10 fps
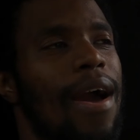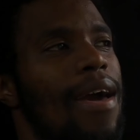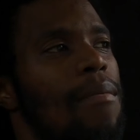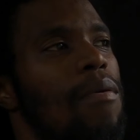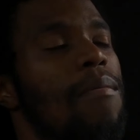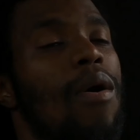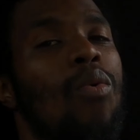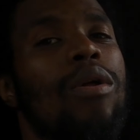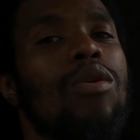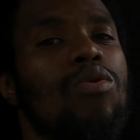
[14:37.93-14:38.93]
I got to put my
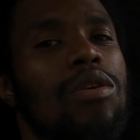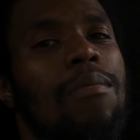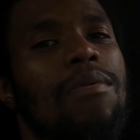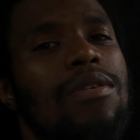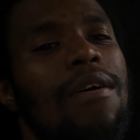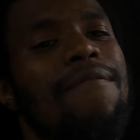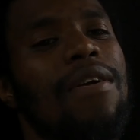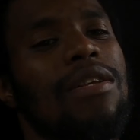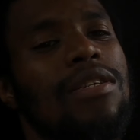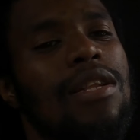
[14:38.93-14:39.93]
windows up because I
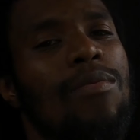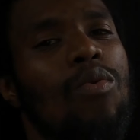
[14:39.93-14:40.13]
fell asleep